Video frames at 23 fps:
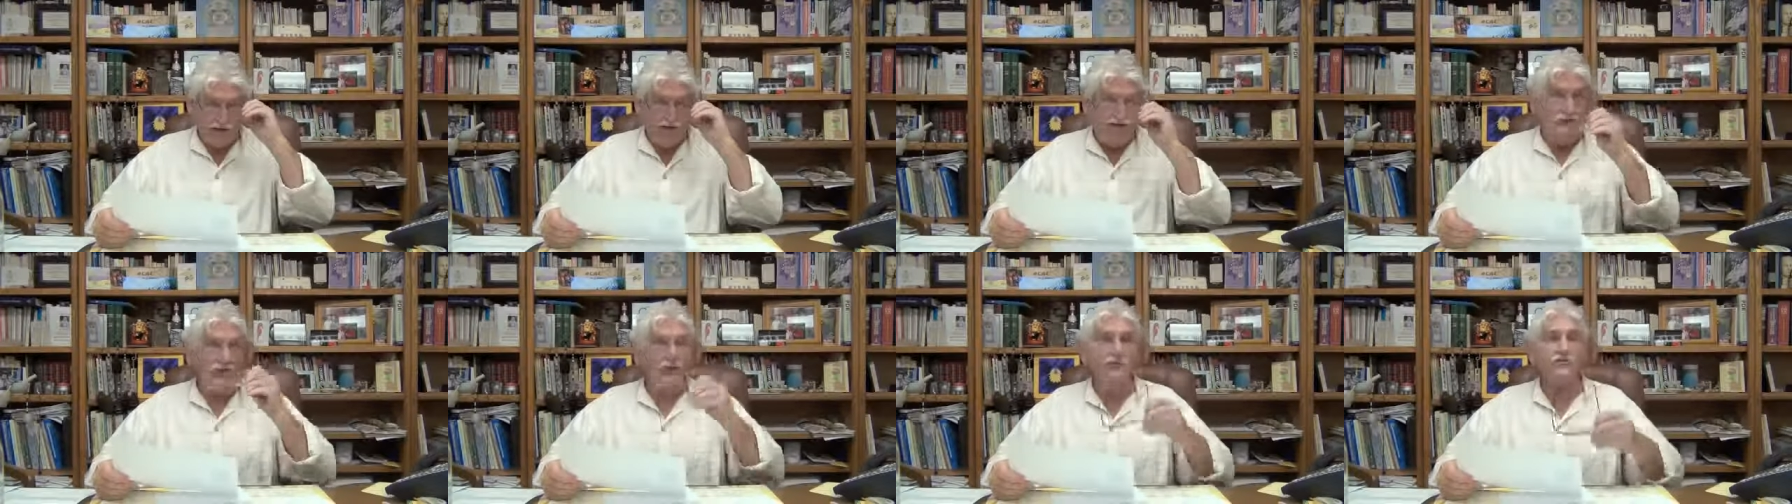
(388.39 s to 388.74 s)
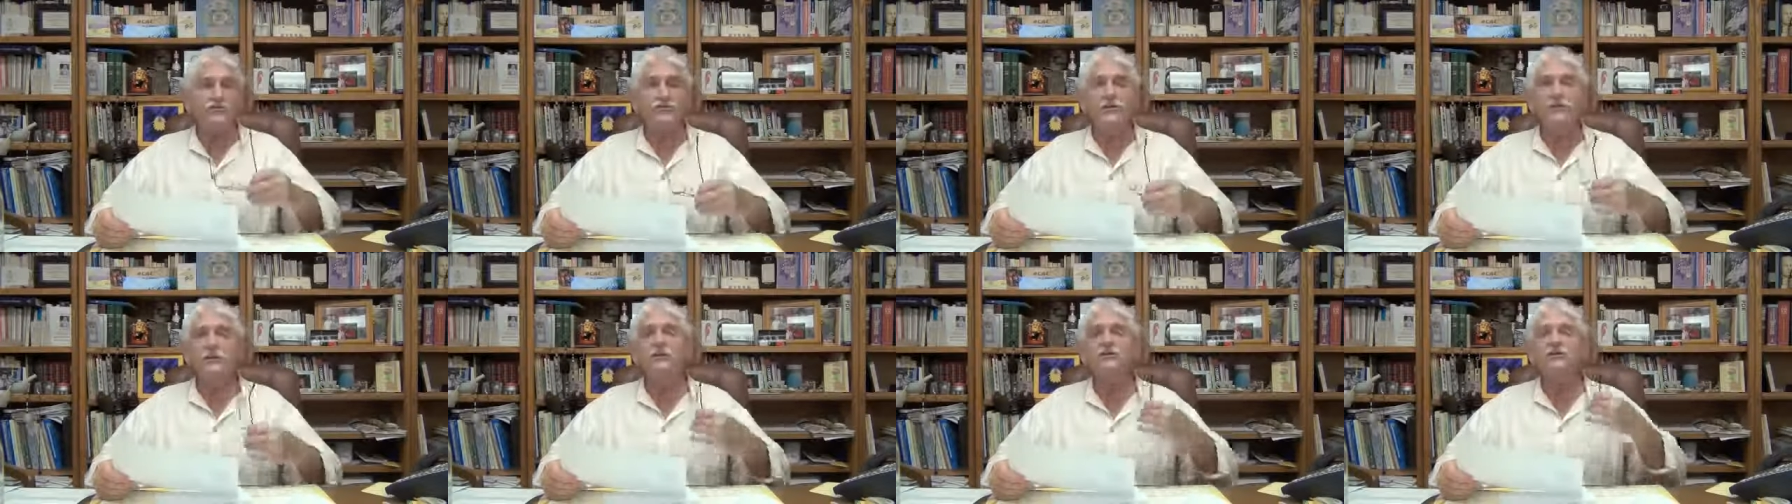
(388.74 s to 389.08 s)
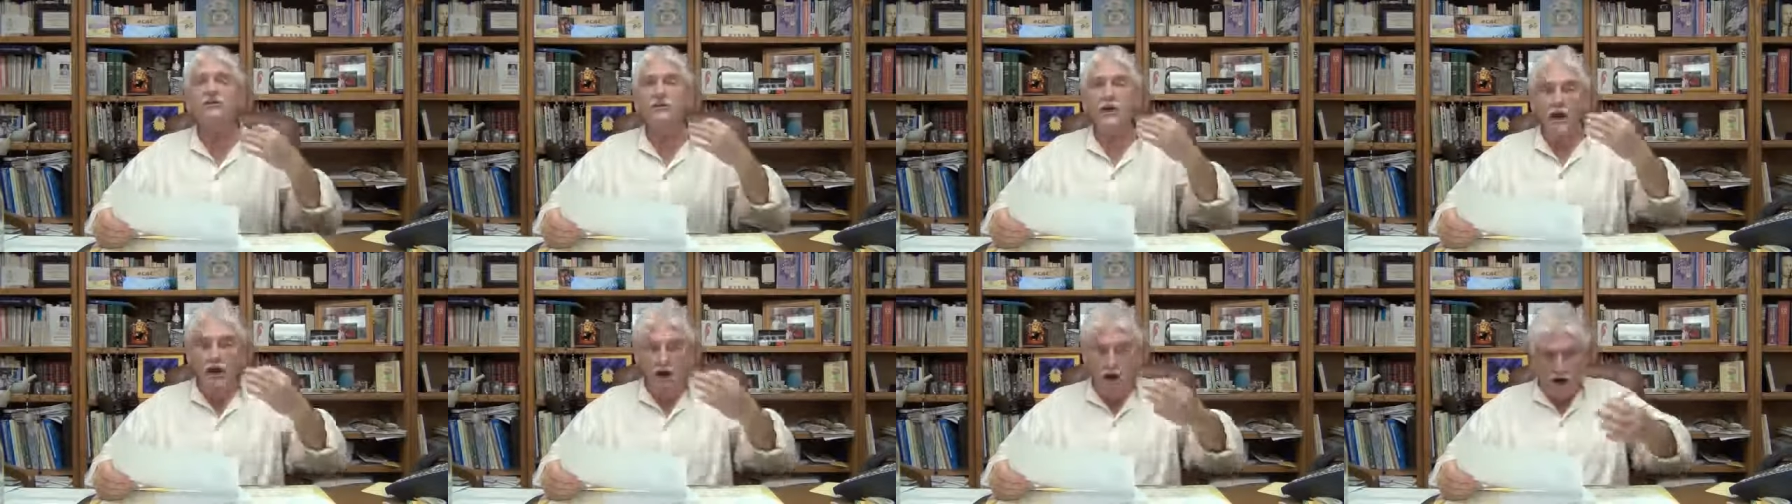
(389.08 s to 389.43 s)
your
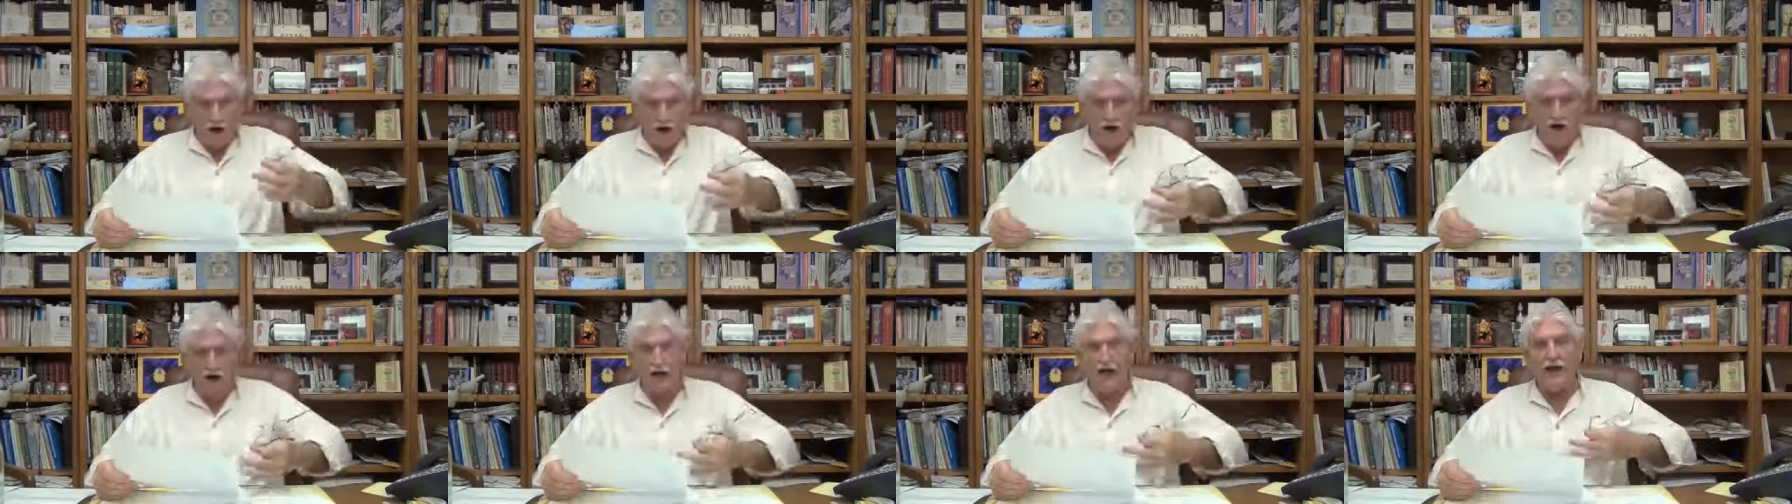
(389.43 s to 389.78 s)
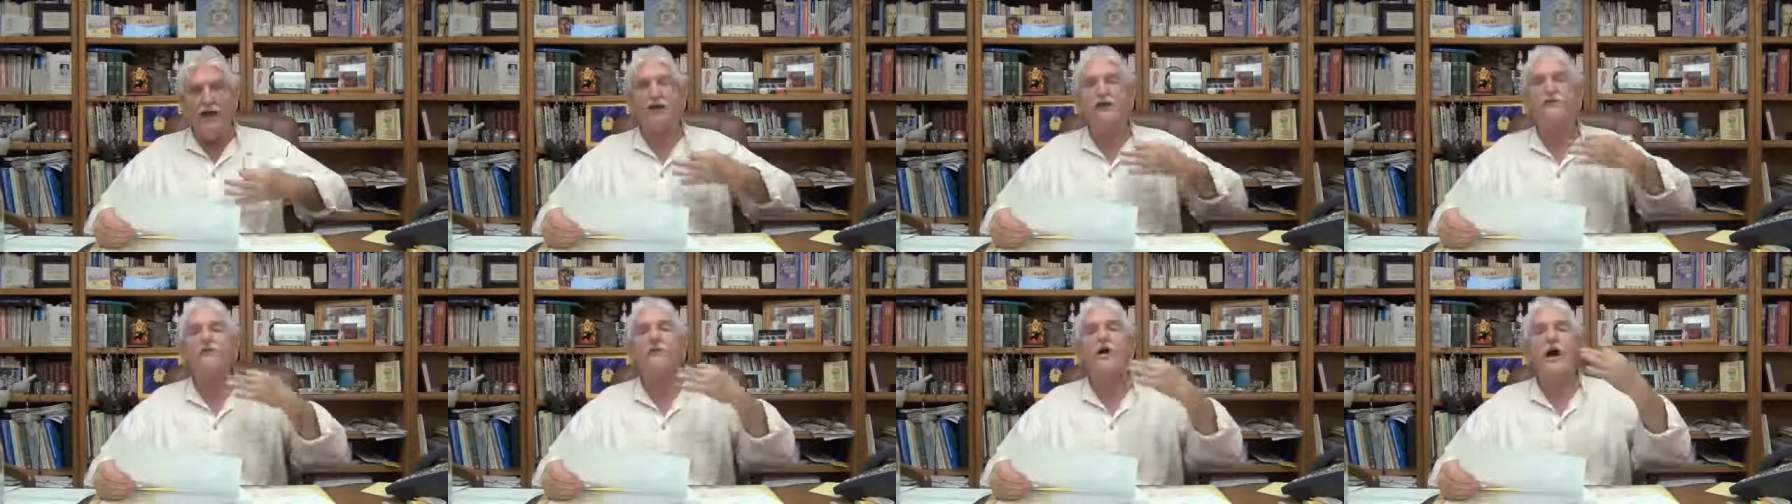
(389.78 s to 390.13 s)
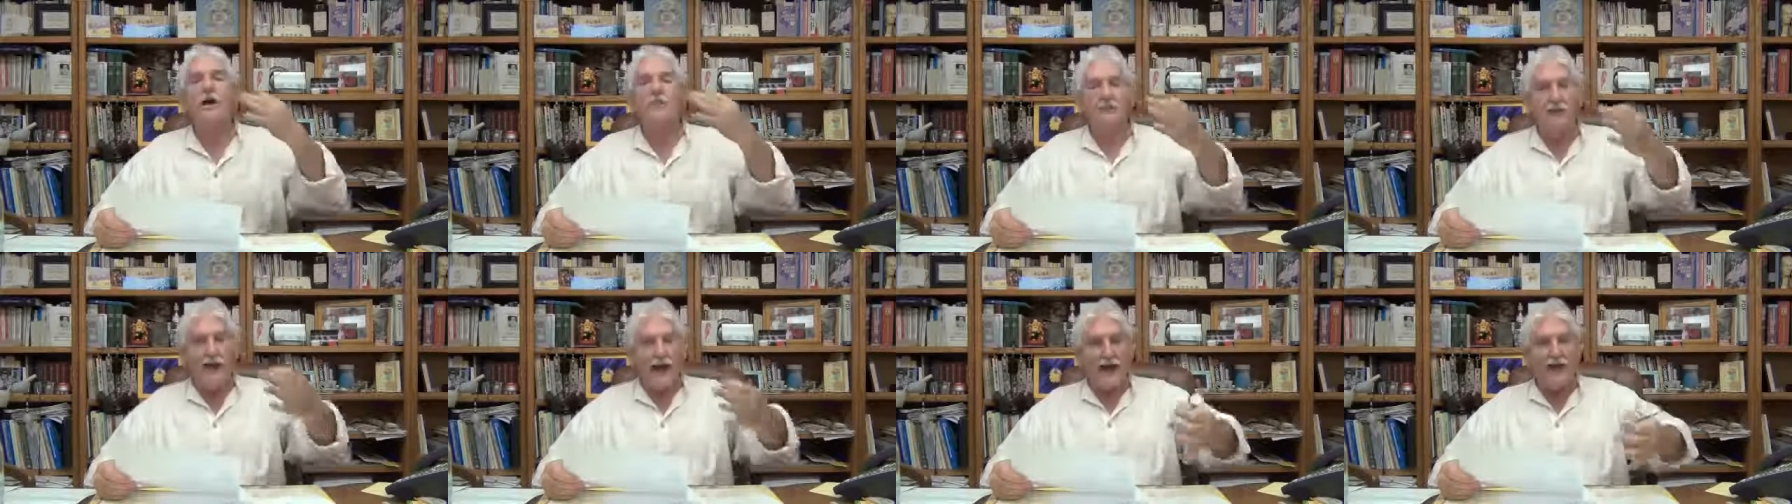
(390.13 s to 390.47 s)
adrenals are like
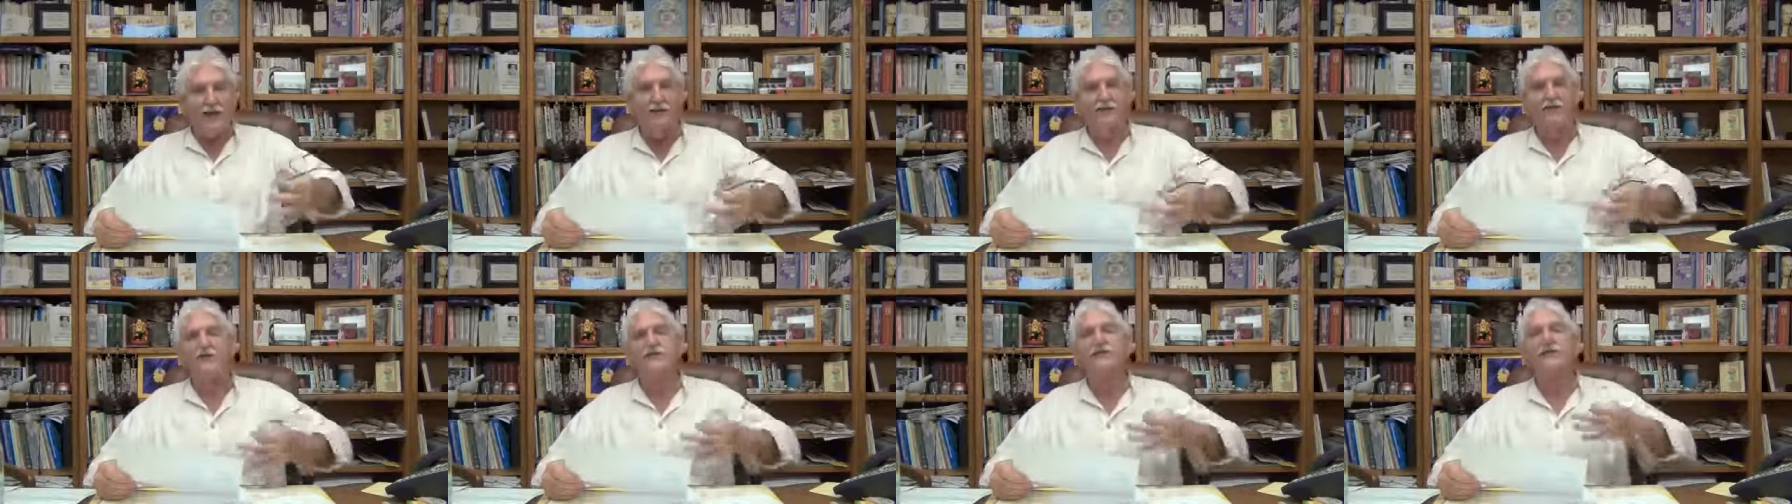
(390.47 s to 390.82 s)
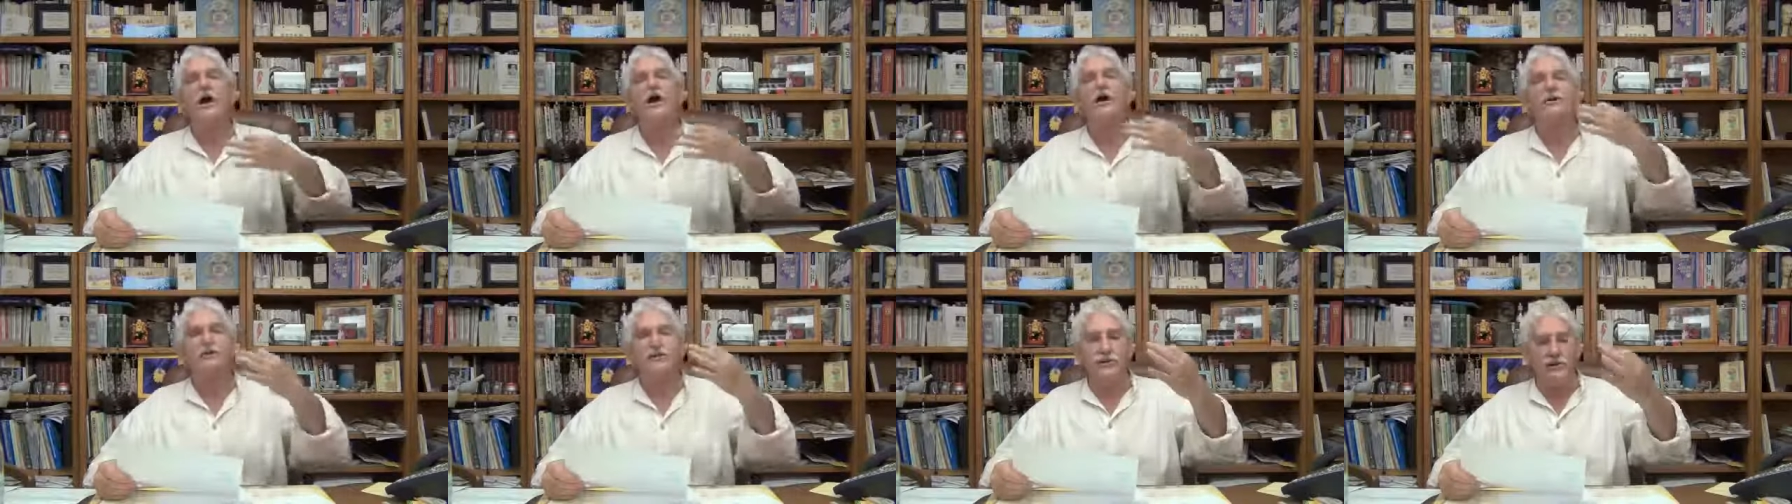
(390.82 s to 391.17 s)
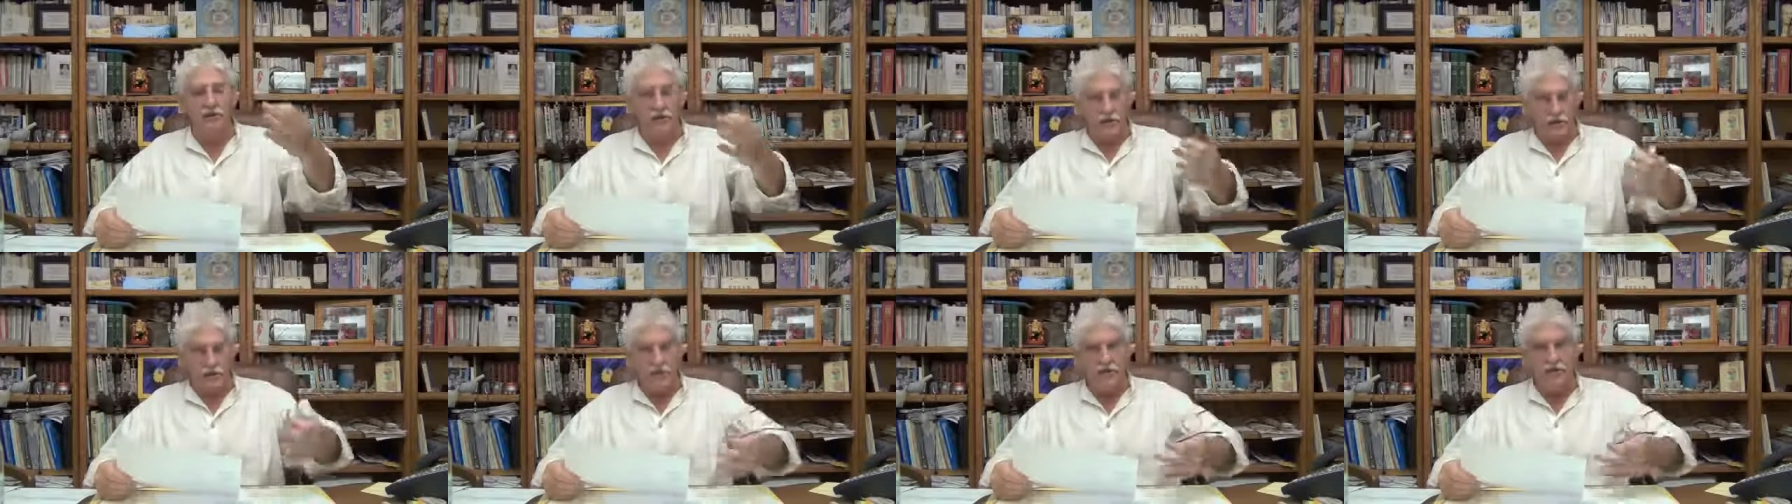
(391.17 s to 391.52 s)
a battery
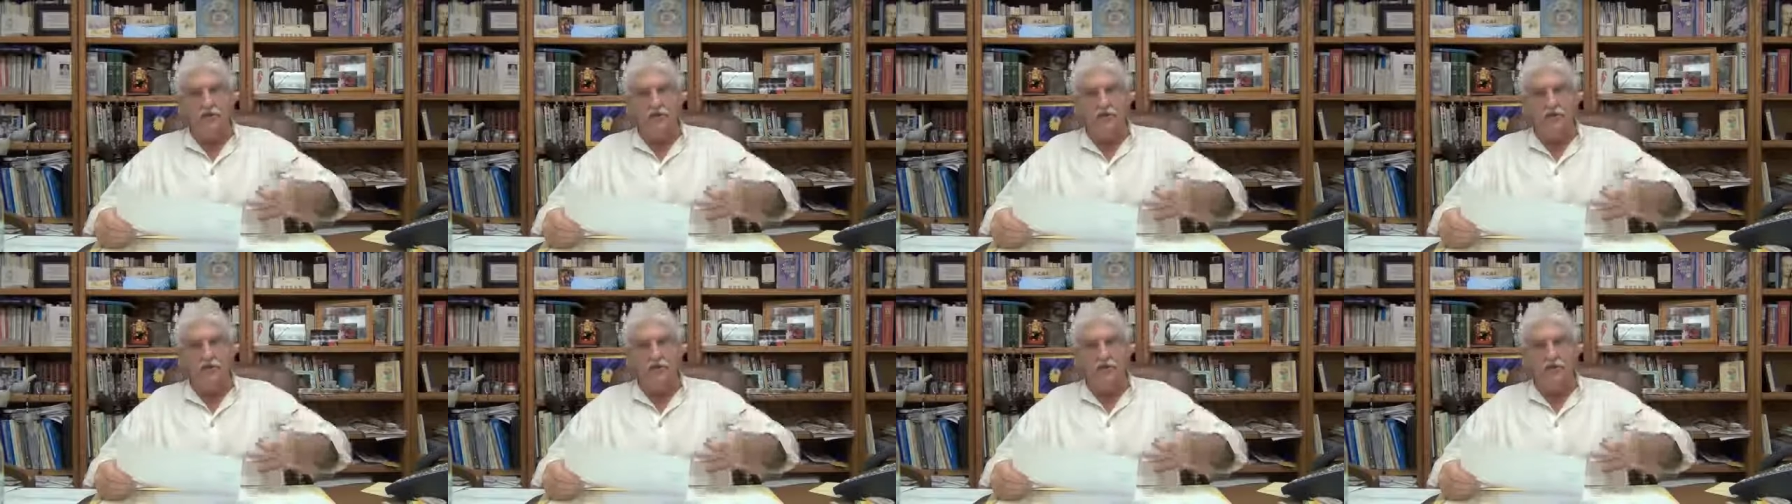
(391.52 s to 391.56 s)
charger.